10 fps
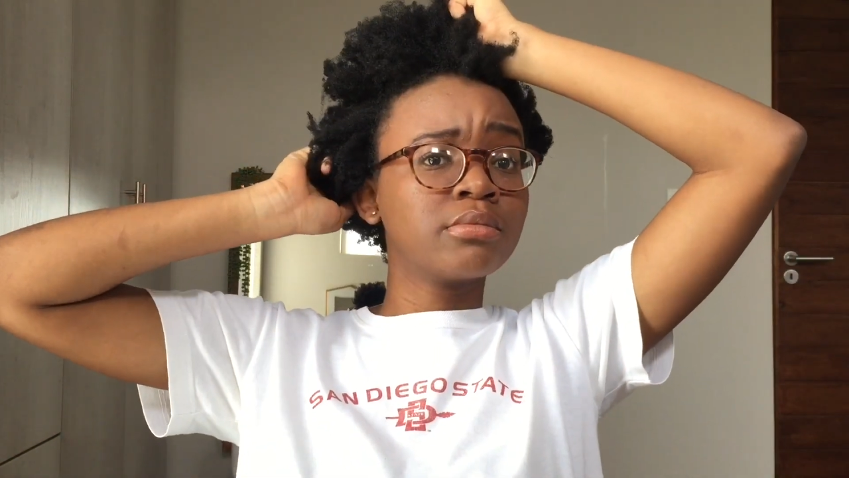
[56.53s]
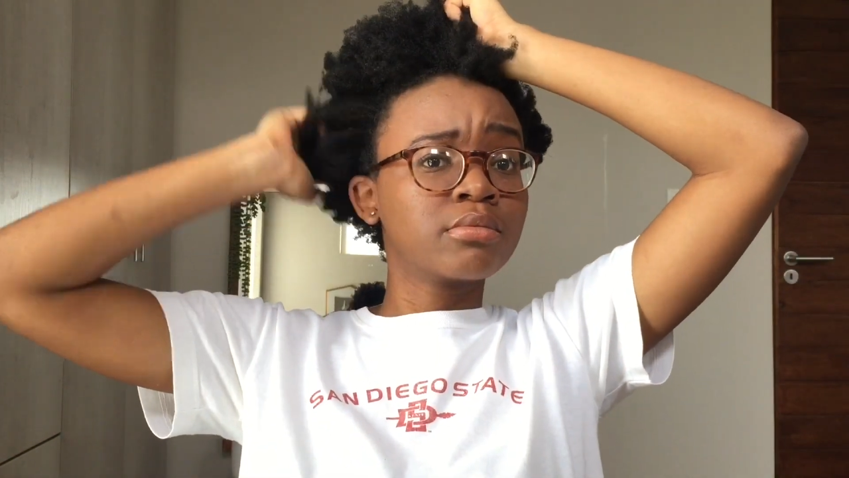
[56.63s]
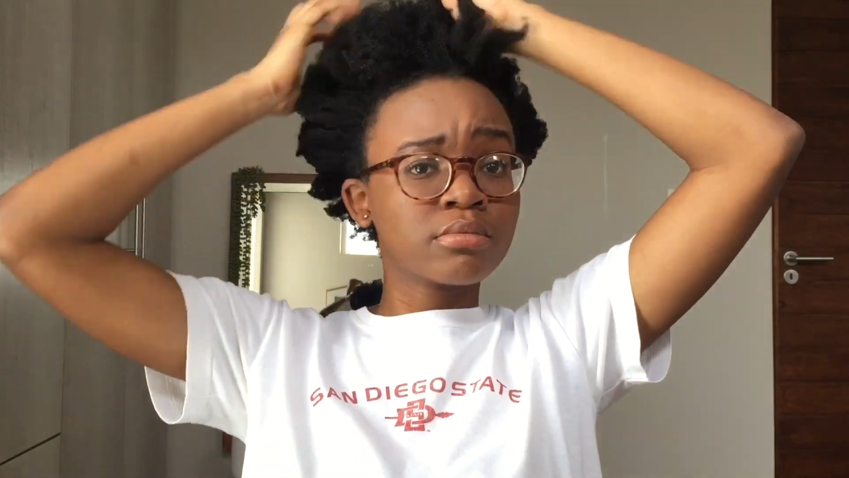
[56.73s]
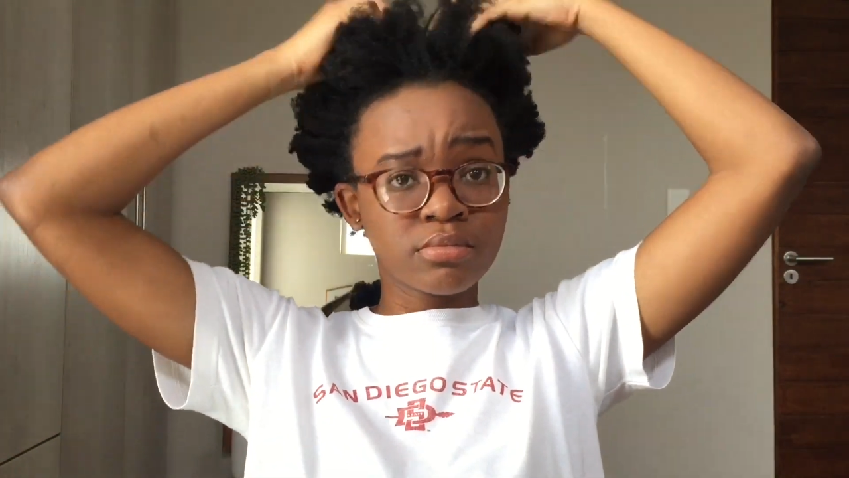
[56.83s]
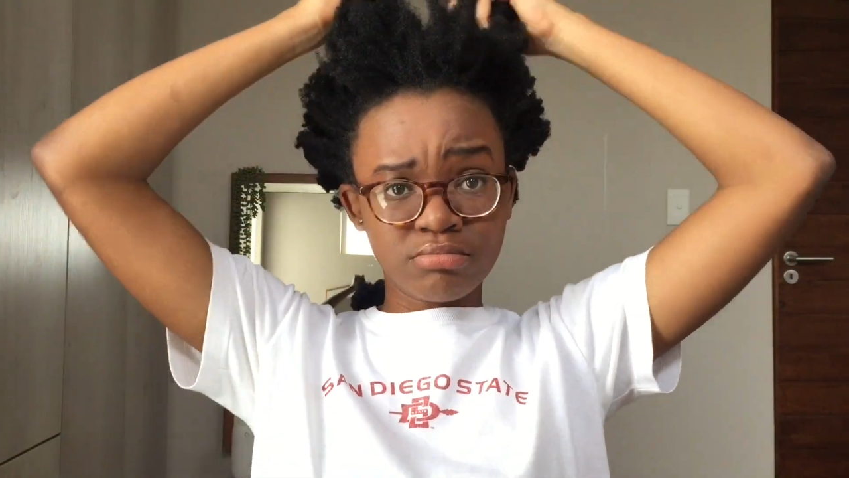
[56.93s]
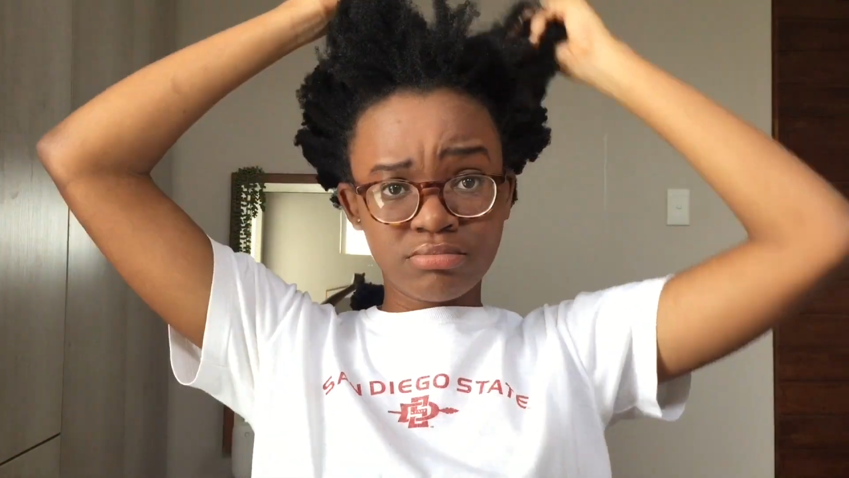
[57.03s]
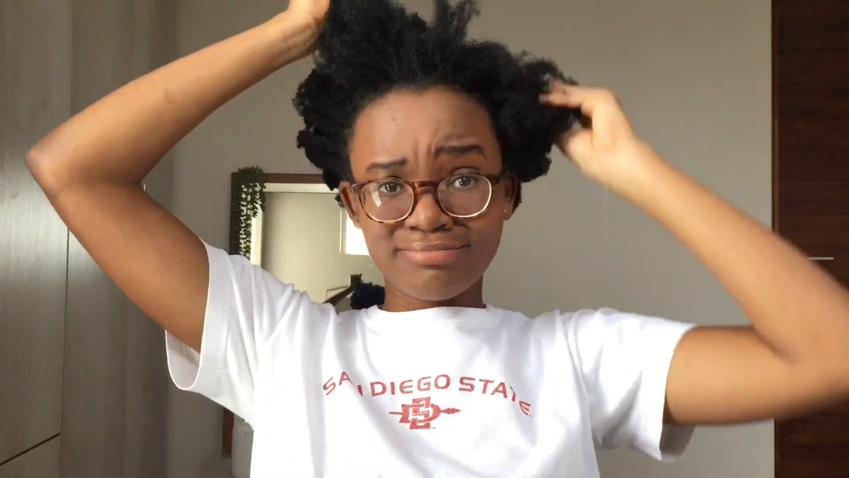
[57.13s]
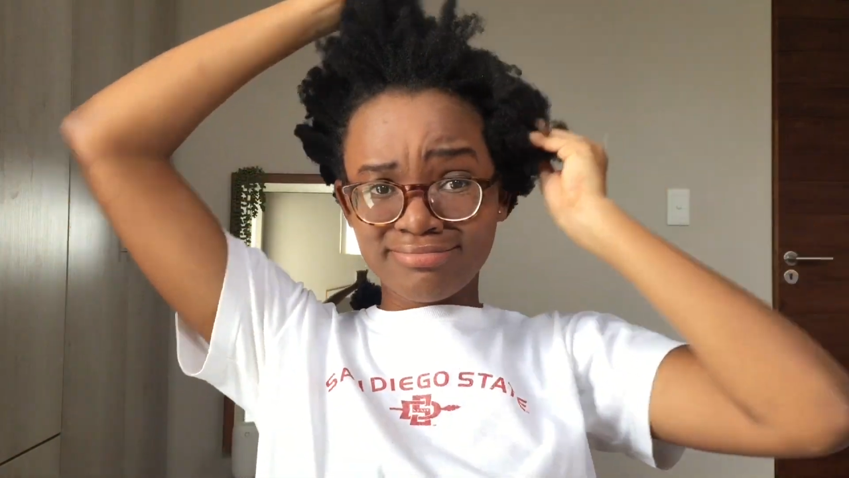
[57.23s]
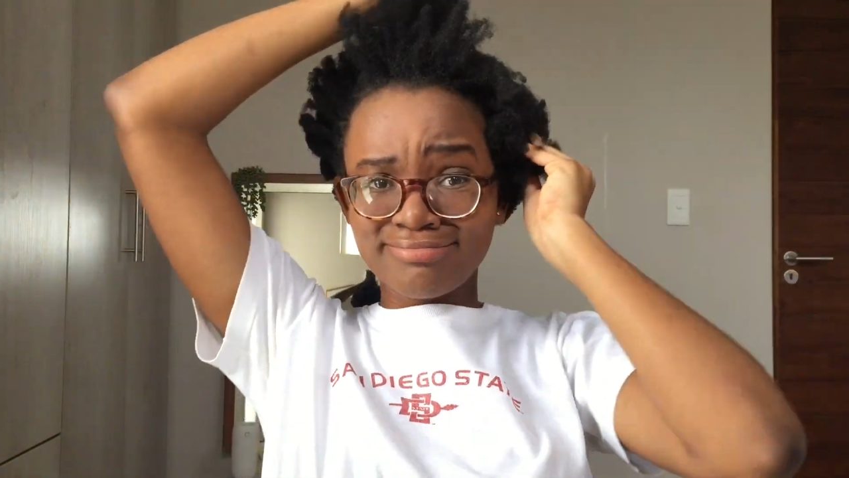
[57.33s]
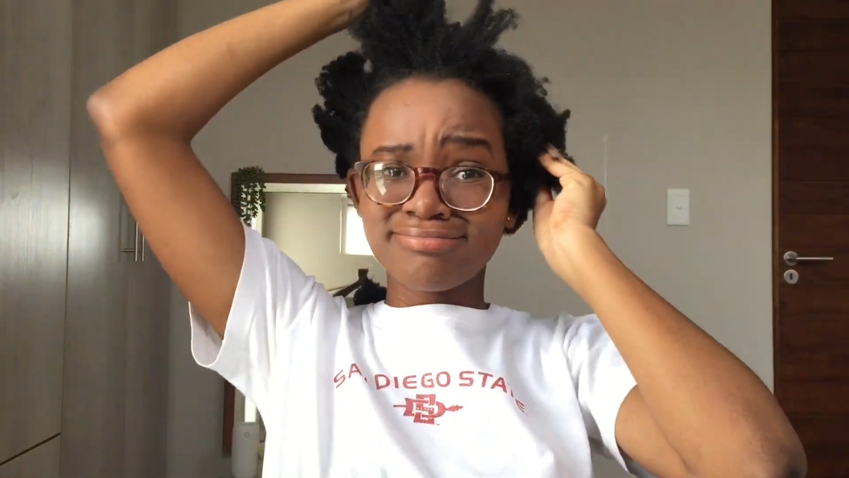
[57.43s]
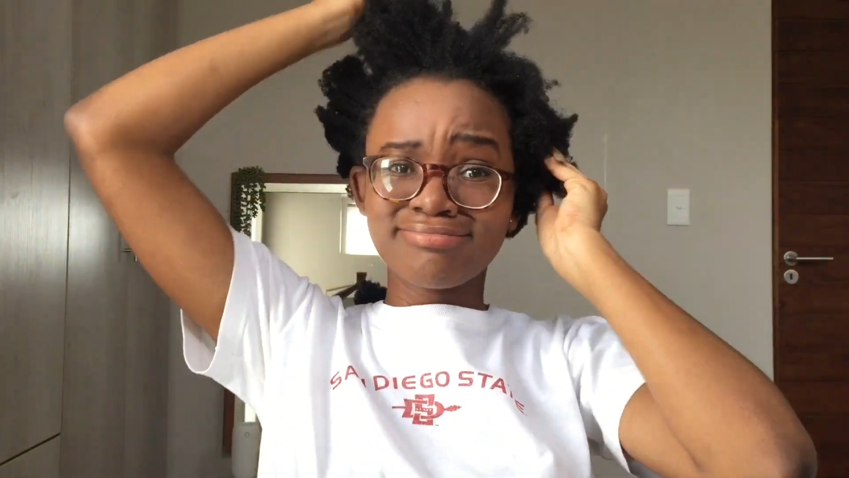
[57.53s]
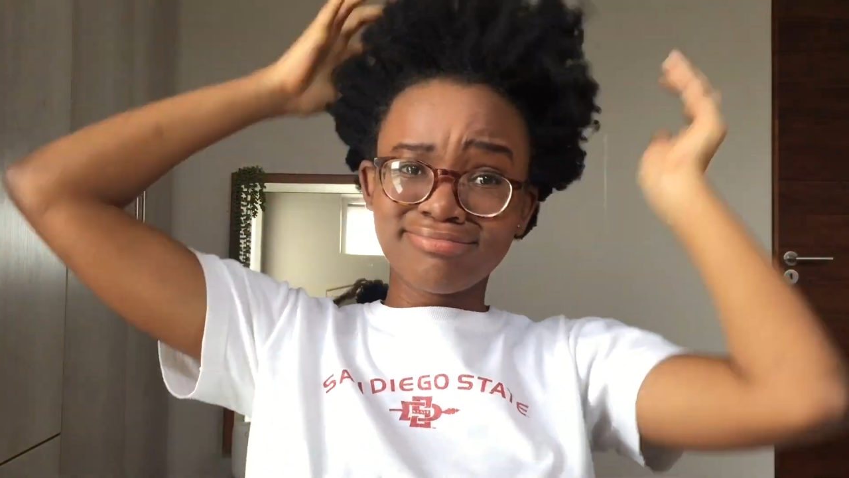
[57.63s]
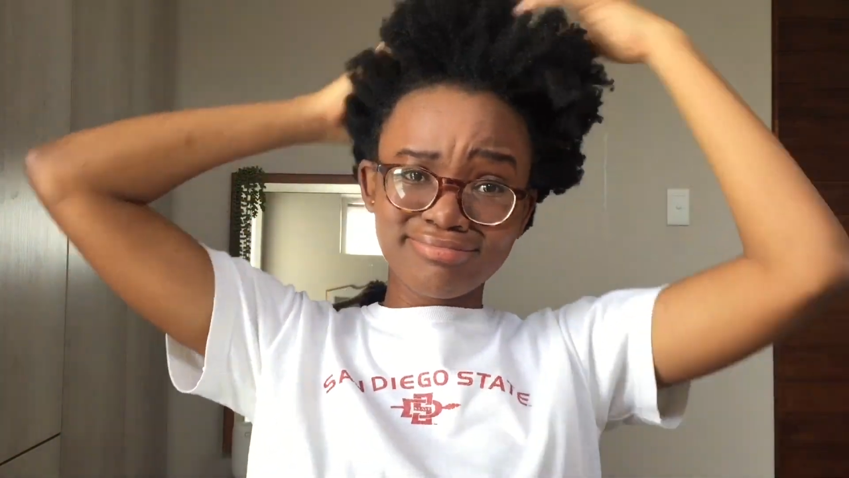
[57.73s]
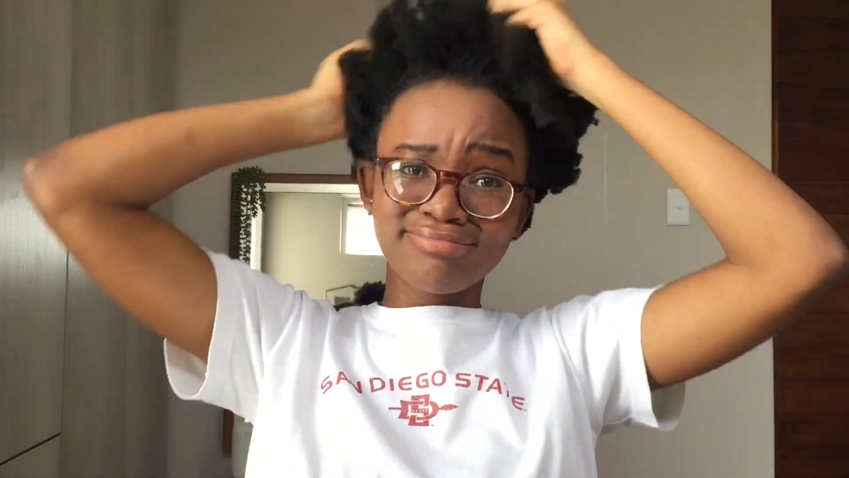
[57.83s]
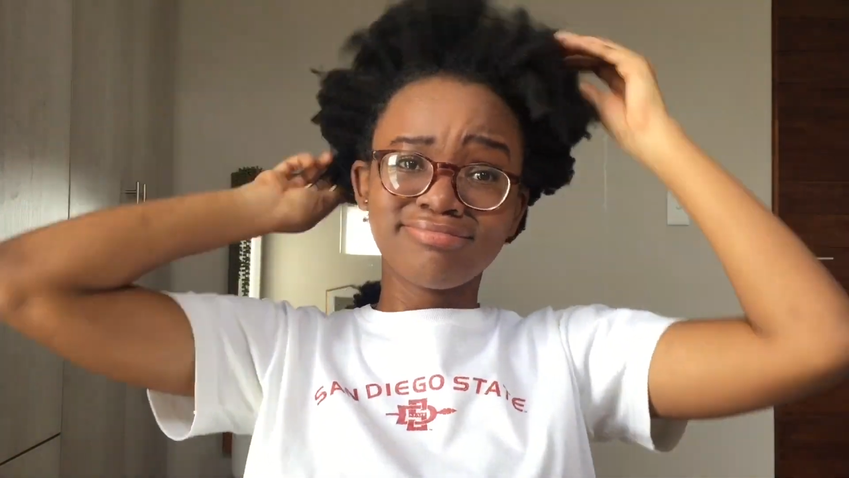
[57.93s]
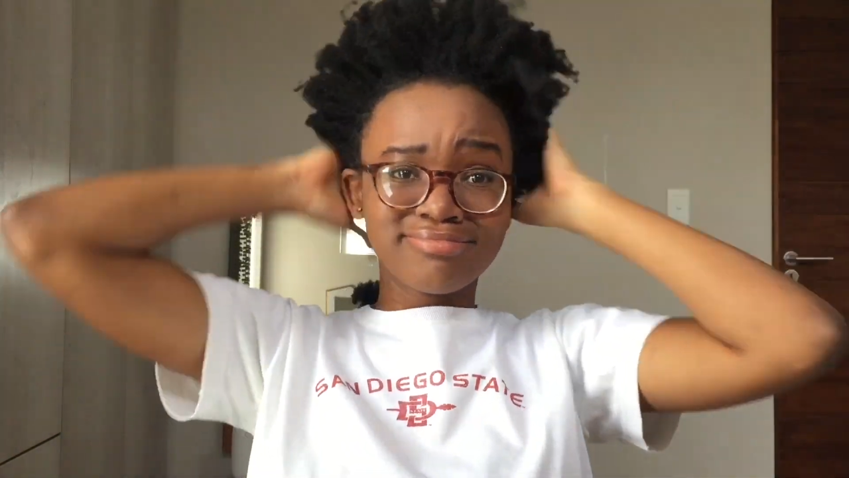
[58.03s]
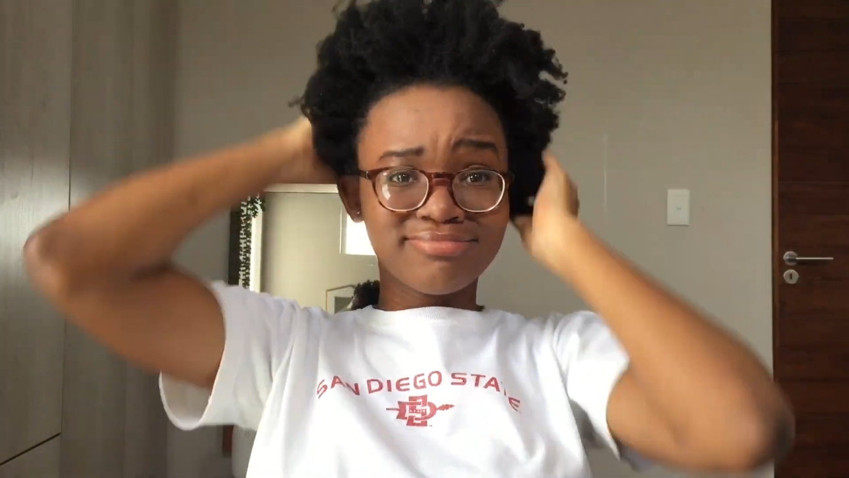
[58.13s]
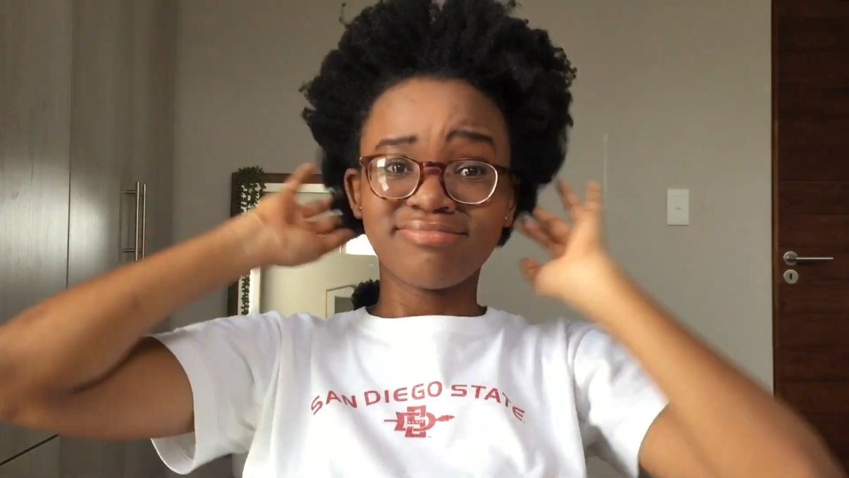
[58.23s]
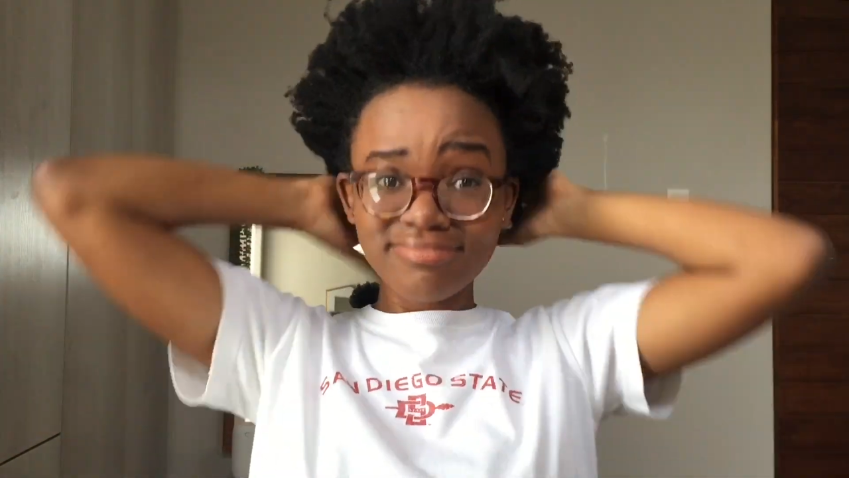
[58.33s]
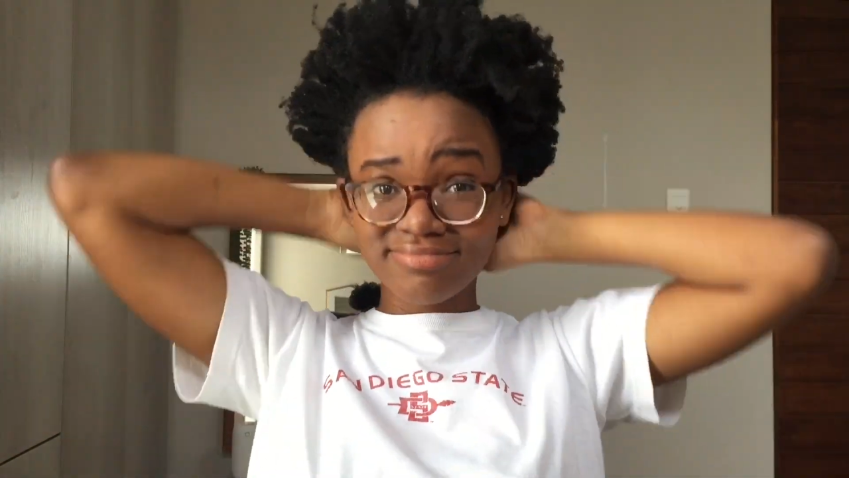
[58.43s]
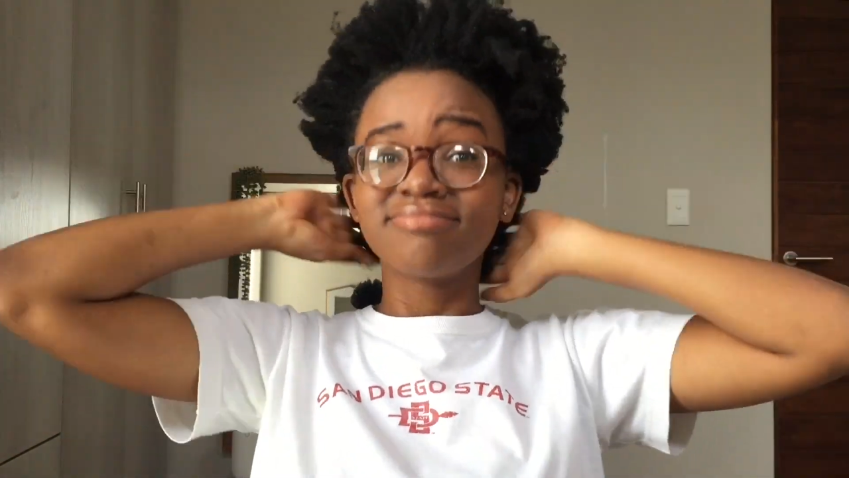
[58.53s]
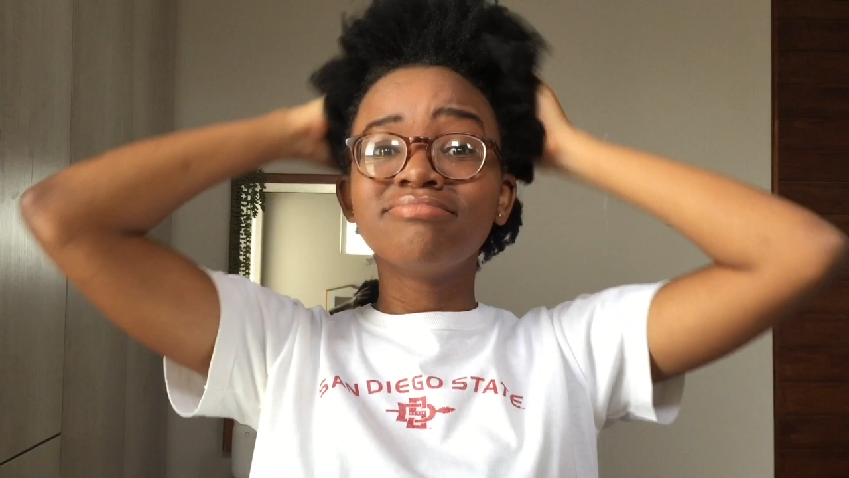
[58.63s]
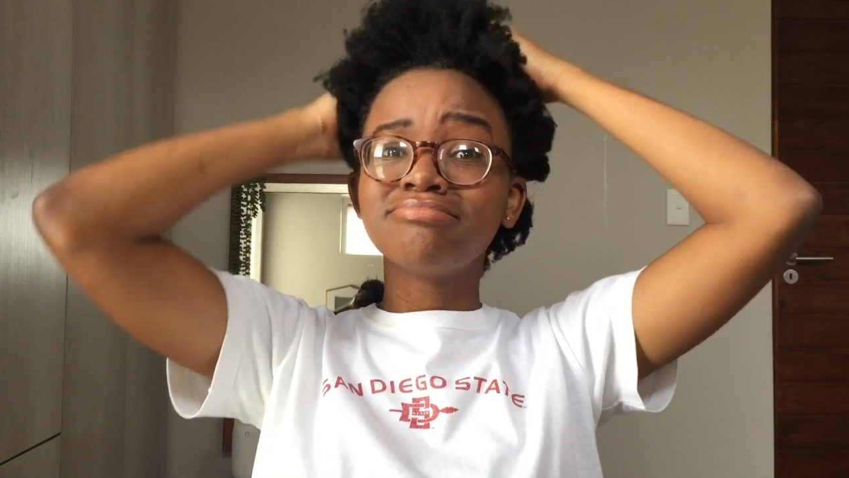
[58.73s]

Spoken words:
a mess, kind of.